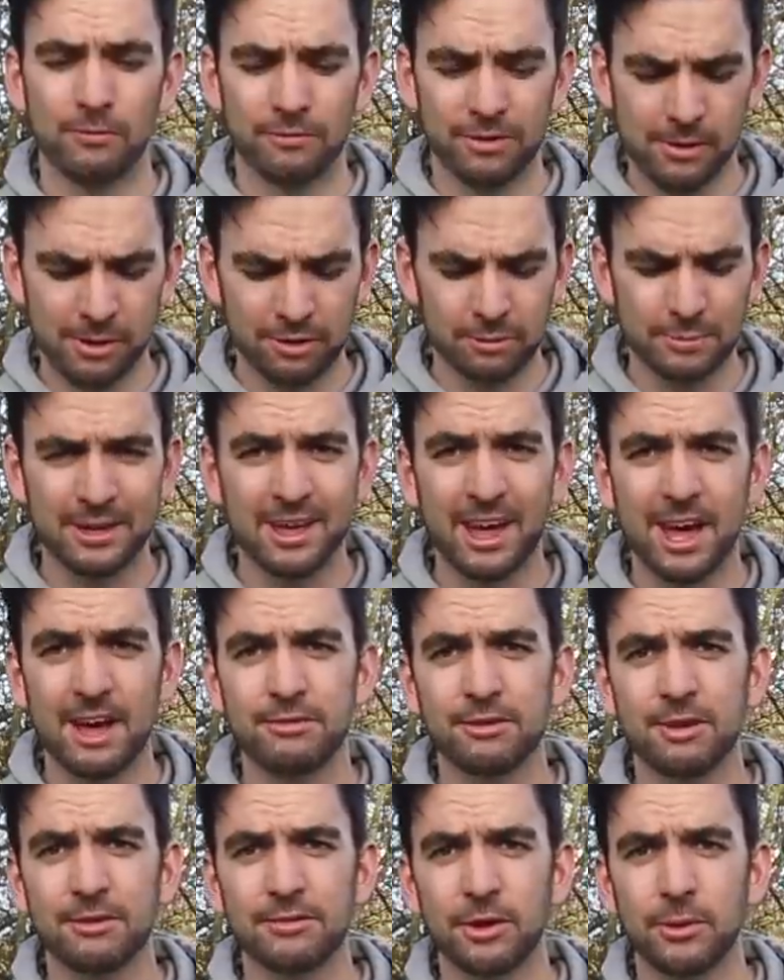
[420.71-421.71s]
one thing you have to be
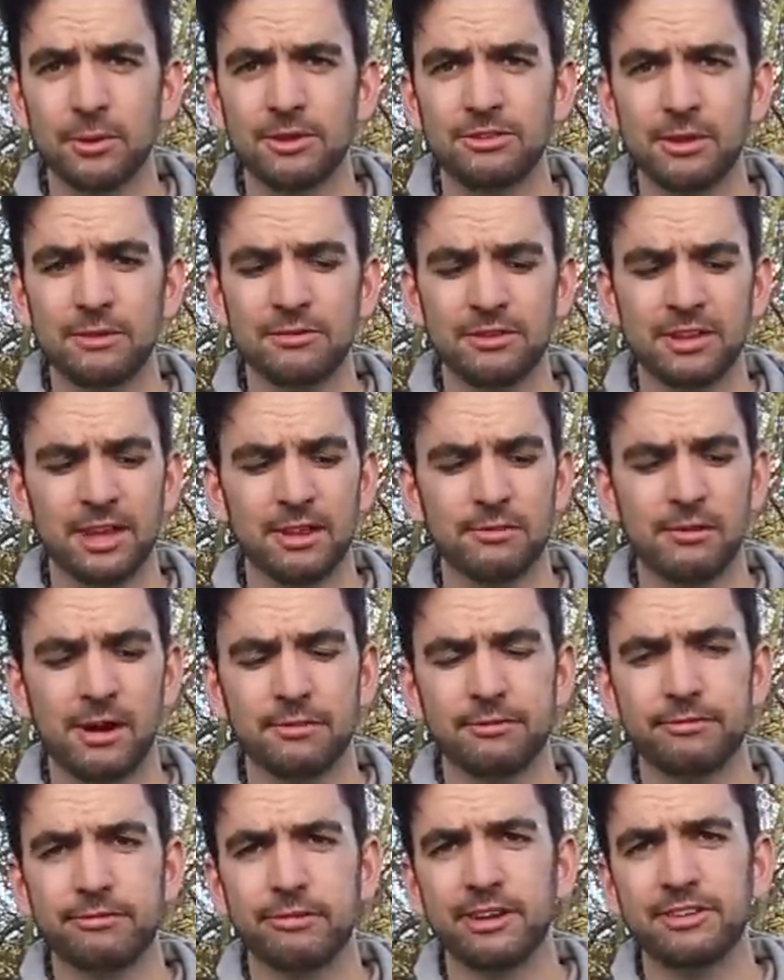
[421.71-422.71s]
careful of though is you have to get the
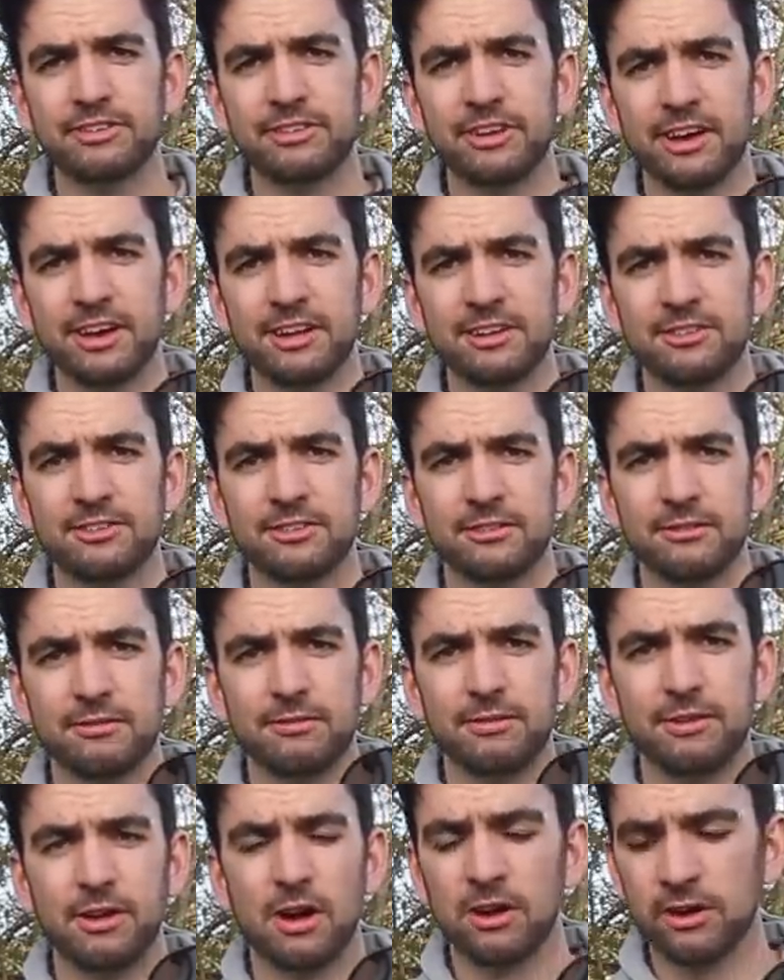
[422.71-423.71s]
right thread size
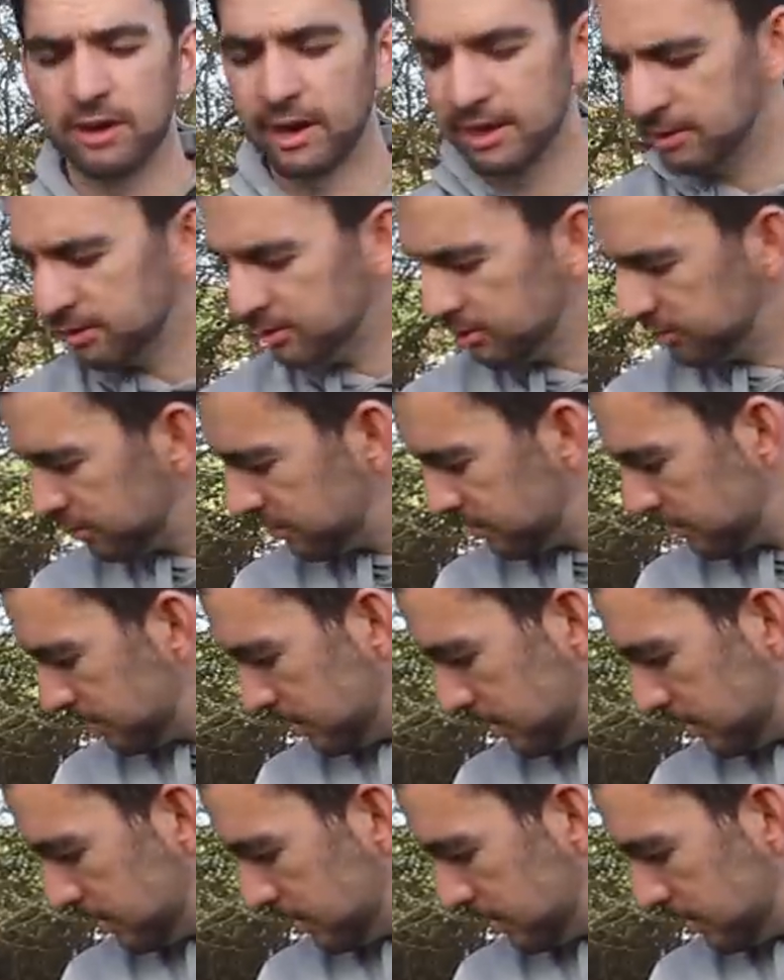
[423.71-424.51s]
for your lens.